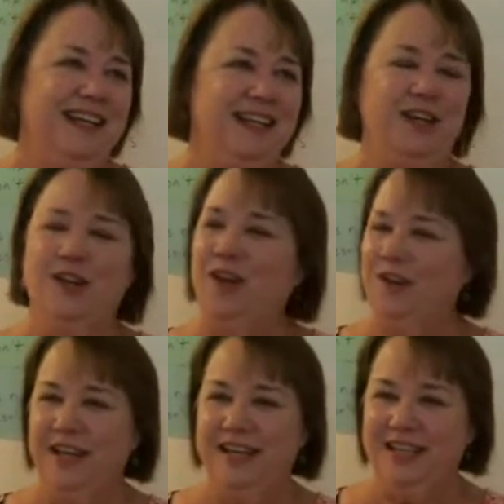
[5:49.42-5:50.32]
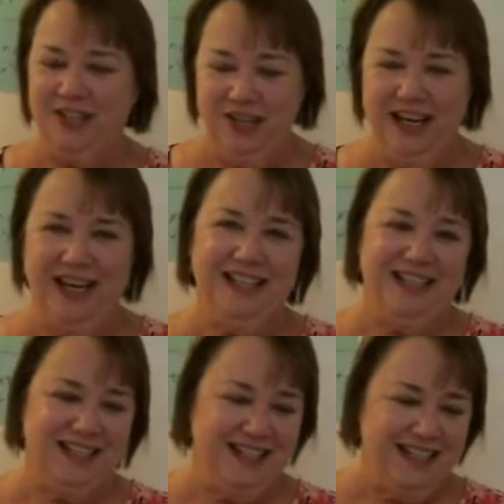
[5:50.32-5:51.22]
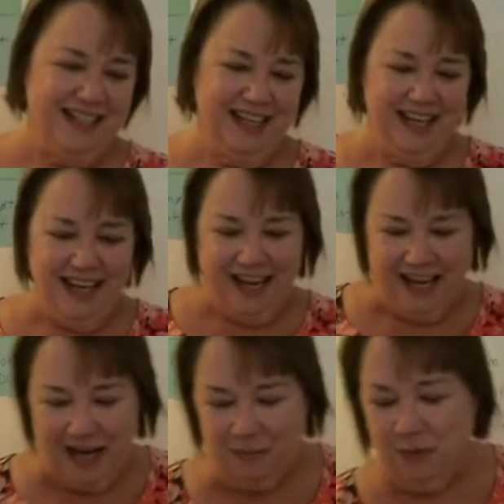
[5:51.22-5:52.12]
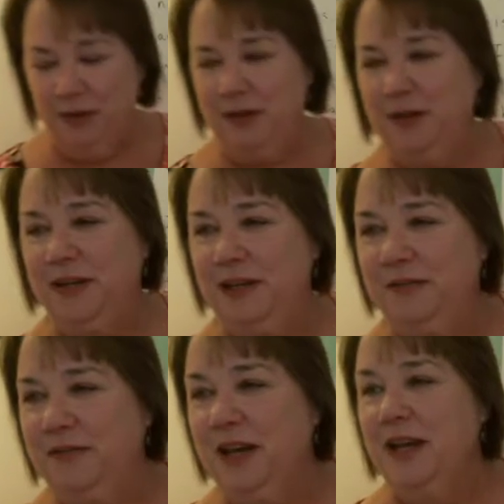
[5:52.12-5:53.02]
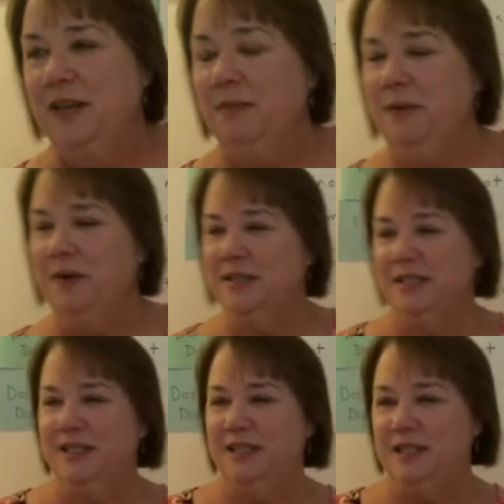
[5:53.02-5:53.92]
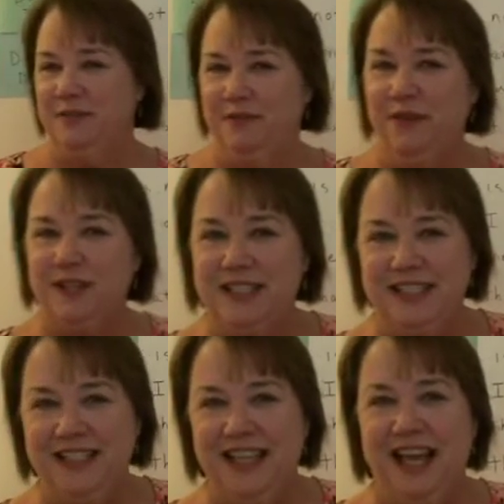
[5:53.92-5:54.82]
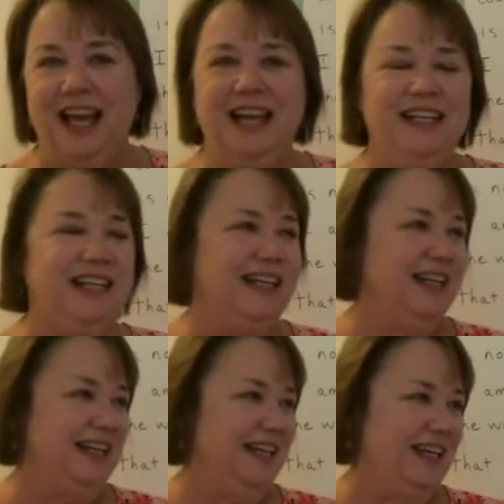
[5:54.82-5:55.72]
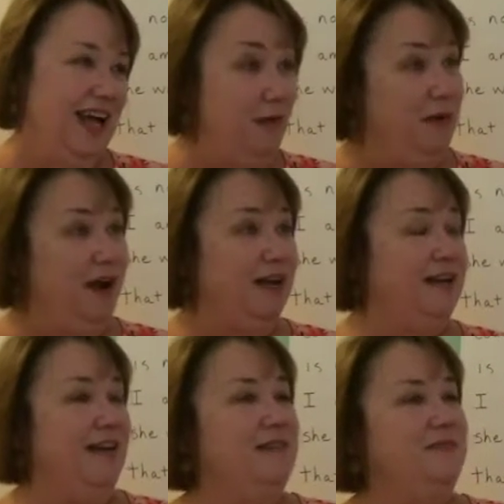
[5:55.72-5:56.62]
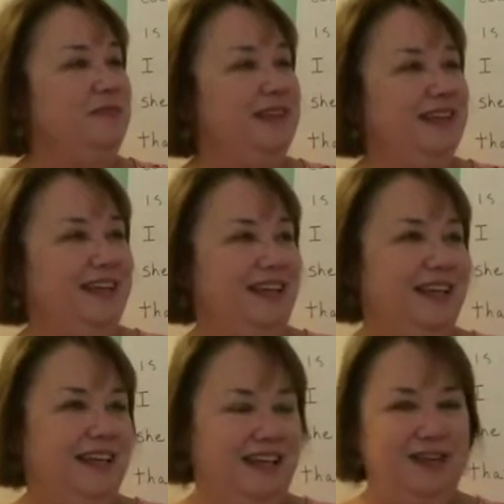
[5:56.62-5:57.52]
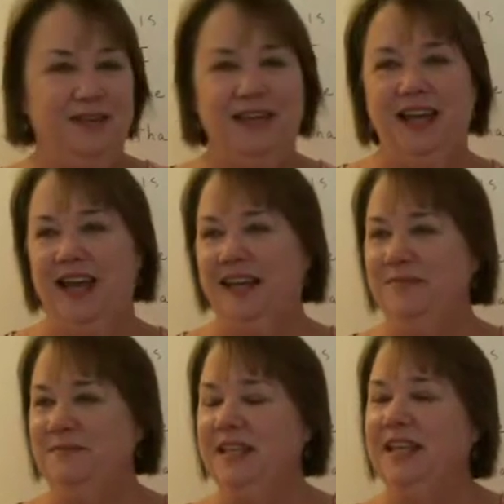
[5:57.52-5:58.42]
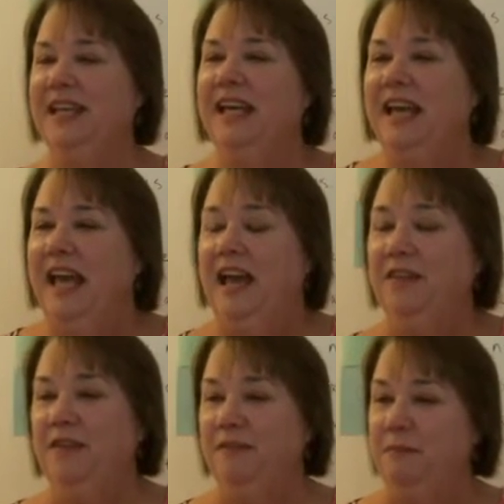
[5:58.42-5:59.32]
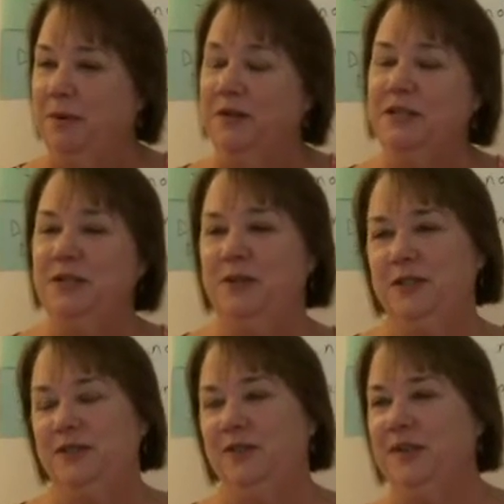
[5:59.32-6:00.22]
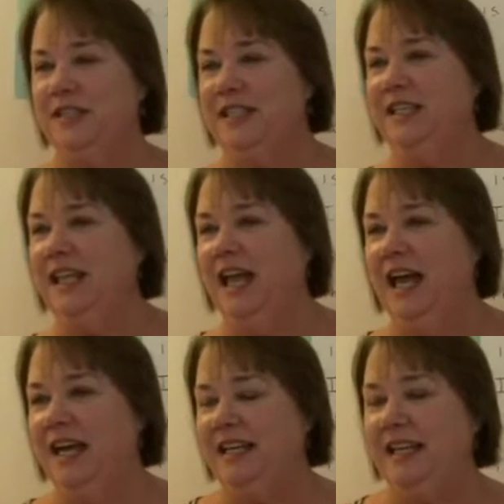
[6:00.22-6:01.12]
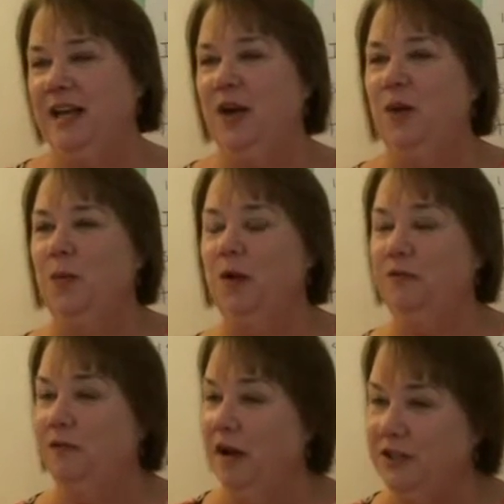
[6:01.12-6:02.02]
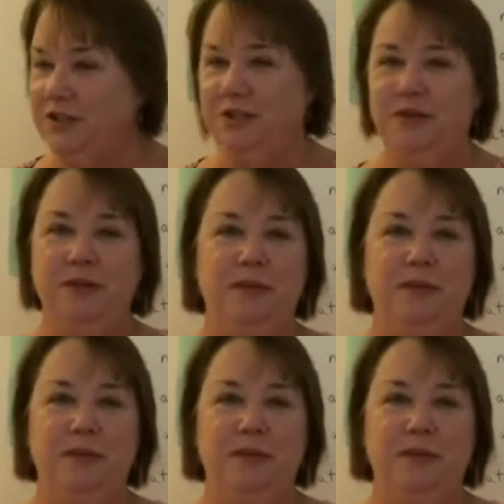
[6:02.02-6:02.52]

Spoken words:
You'll all get a chance. And I'm going to give the person that's first in line a marker. Okay? And the person who's first in line will rush to the